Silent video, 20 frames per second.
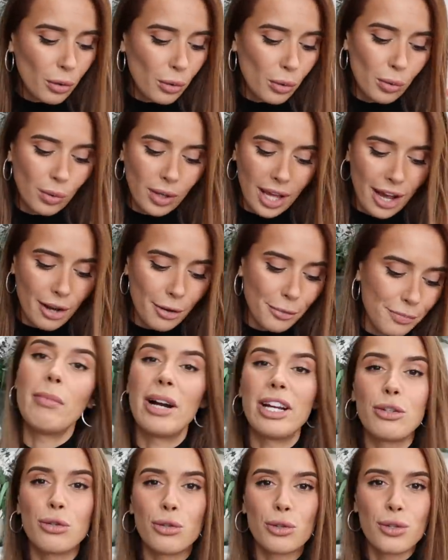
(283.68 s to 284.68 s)
all out.
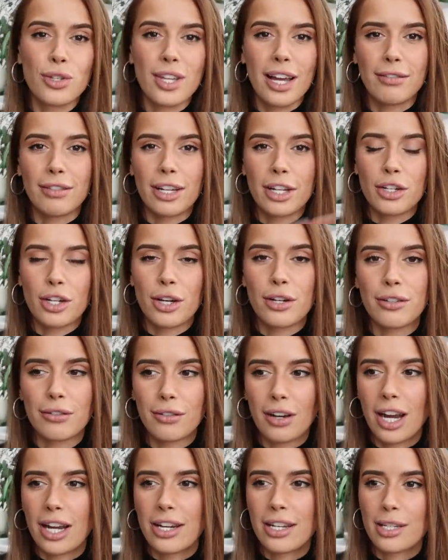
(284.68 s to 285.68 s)
My drawers have like no
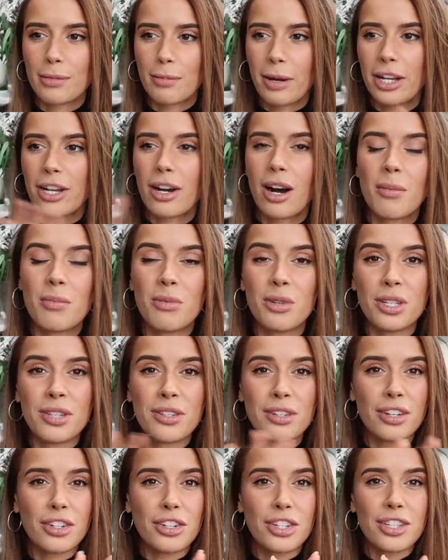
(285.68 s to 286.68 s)
dividers, my
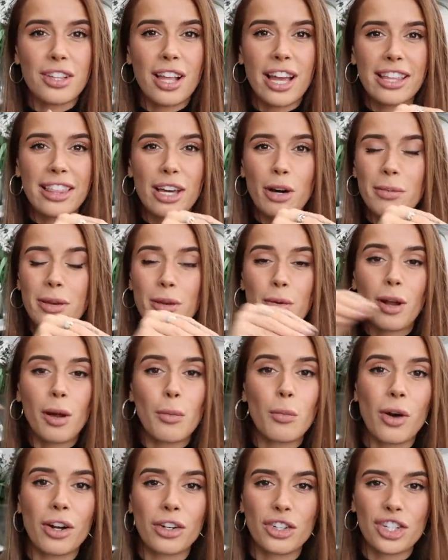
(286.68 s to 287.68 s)
cupboards are just like, there'll be
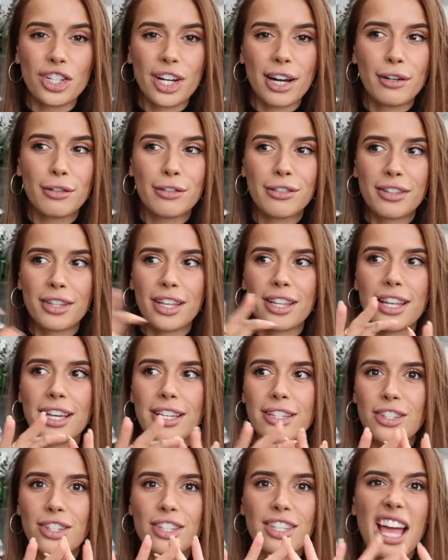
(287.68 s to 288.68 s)
like one shelf and then
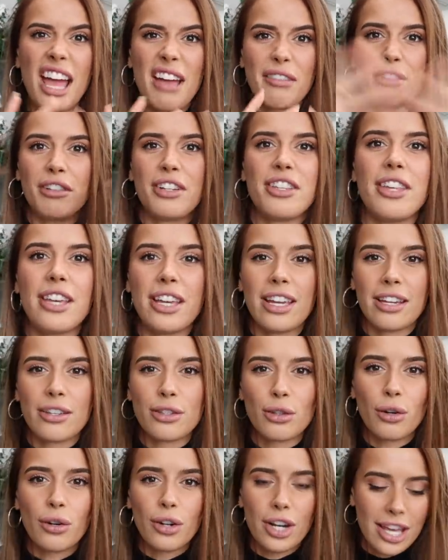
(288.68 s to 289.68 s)
there's just everything
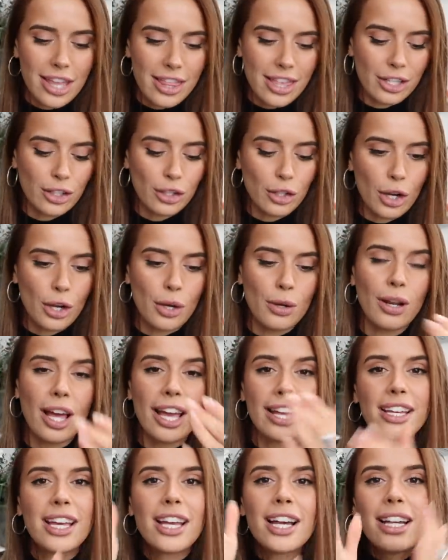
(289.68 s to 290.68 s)
is on it. There's no
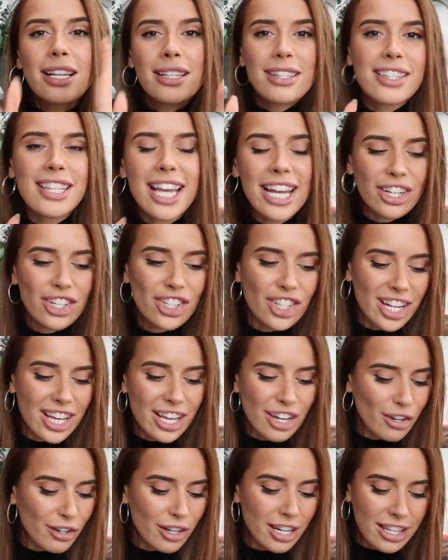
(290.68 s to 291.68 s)
like
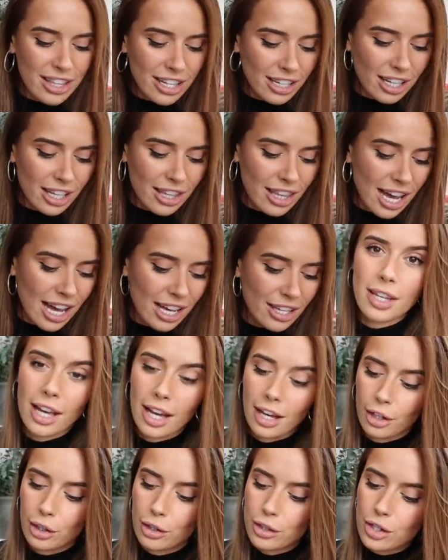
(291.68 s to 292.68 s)
sectioning or anything like that. So
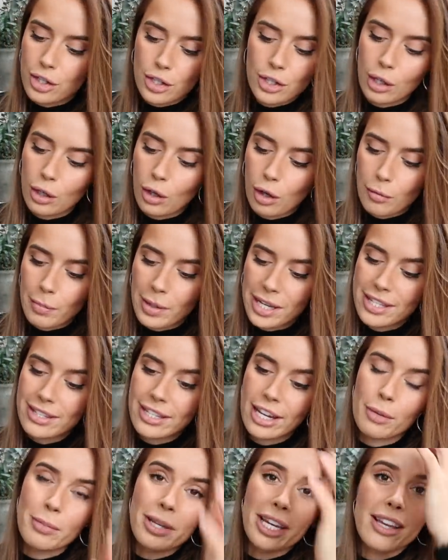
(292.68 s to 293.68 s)
yeah, I got just a lot of bits
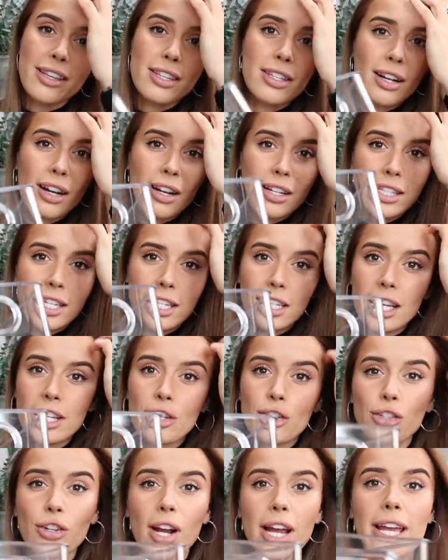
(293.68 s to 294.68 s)
to help me get started,
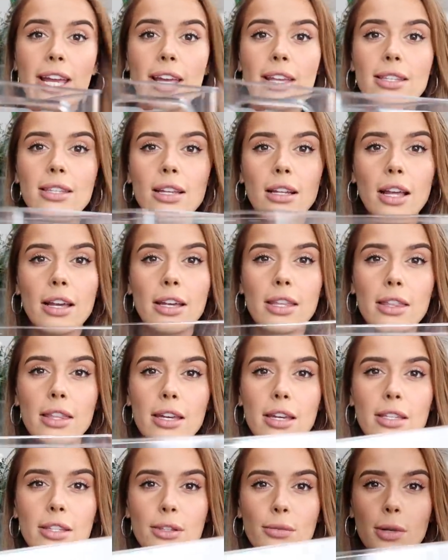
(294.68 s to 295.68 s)
like trays like
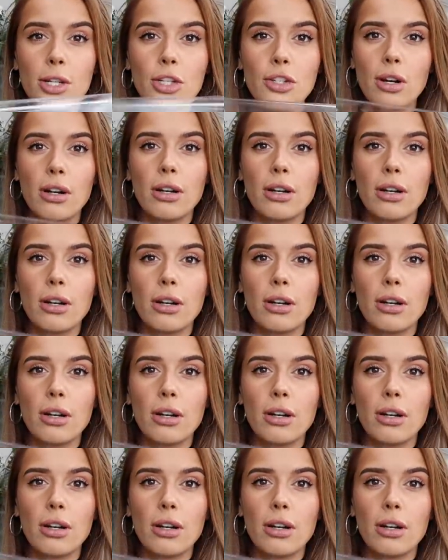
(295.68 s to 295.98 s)
this, which